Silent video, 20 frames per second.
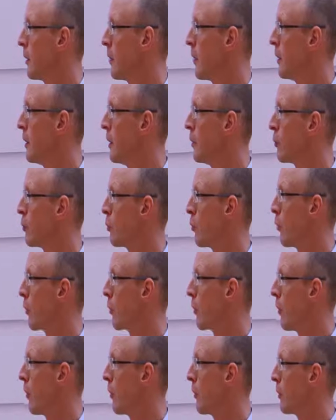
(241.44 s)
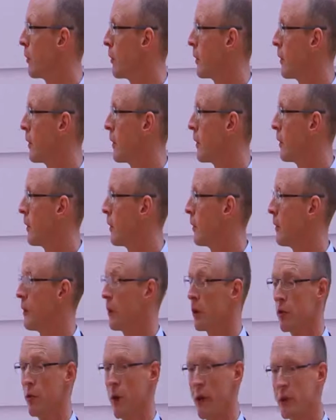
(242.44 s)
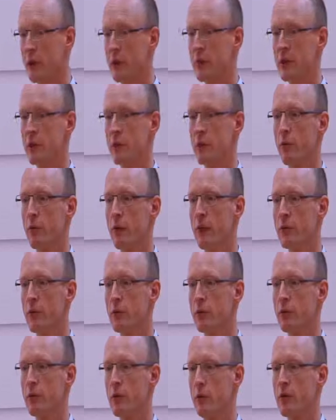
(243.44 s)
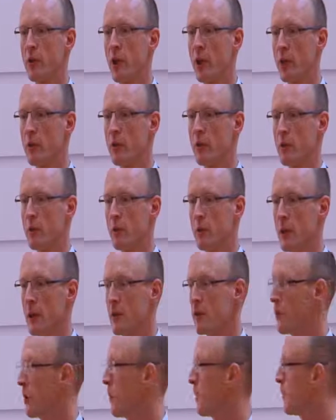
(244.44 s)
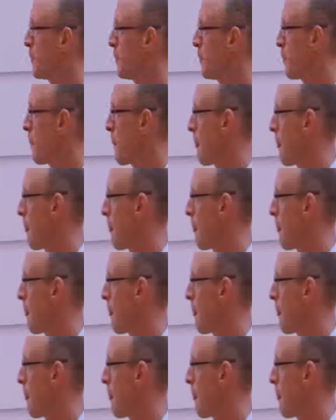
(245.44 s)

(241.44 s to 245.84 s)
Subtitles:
the need to work on the attractiveness of regions for talent and skill,